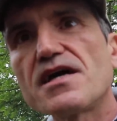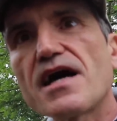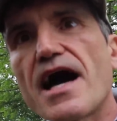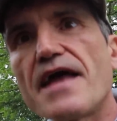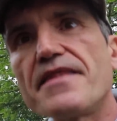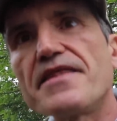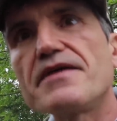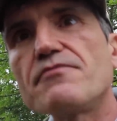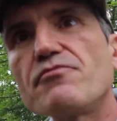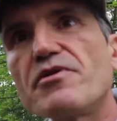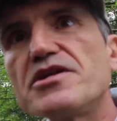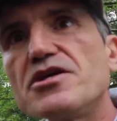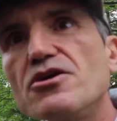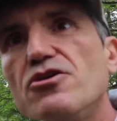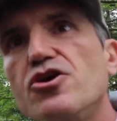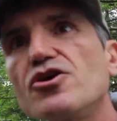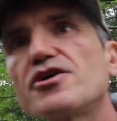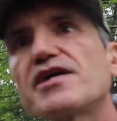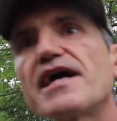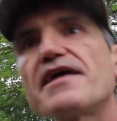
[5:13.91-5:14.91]
And then when you
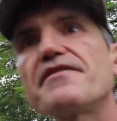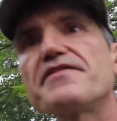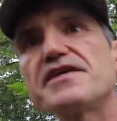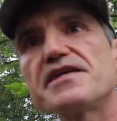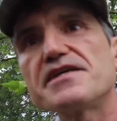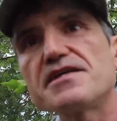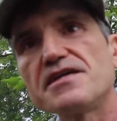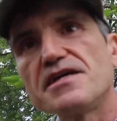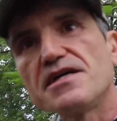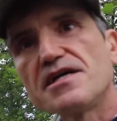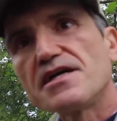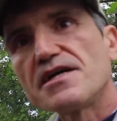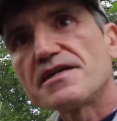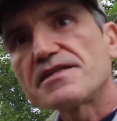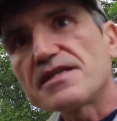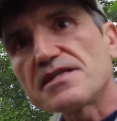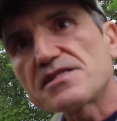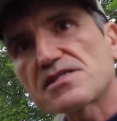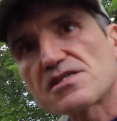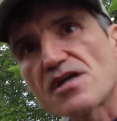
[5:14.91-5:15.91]
look at the
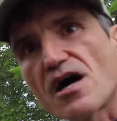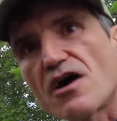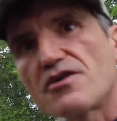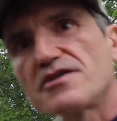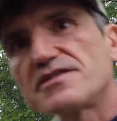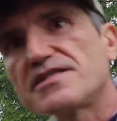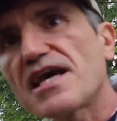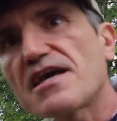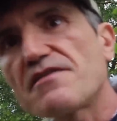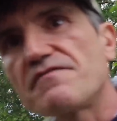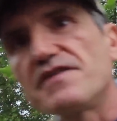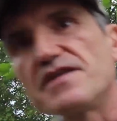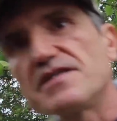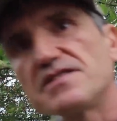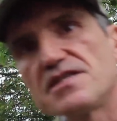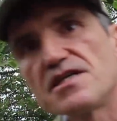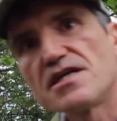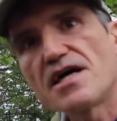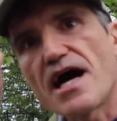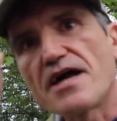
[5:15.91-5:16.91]
Star of
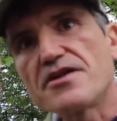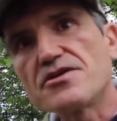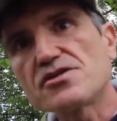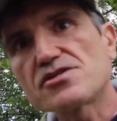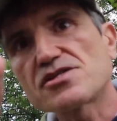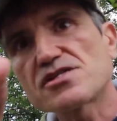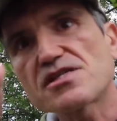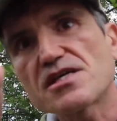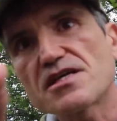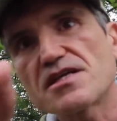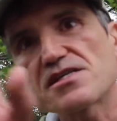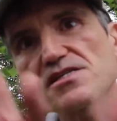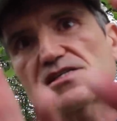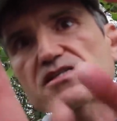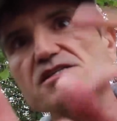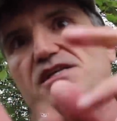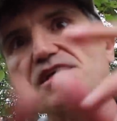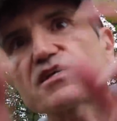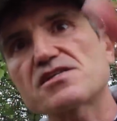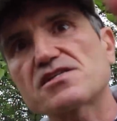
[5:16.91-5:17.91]
David and you see the
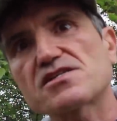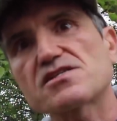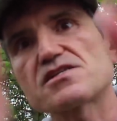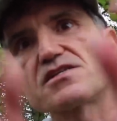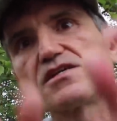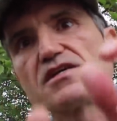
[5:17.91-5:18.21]
six,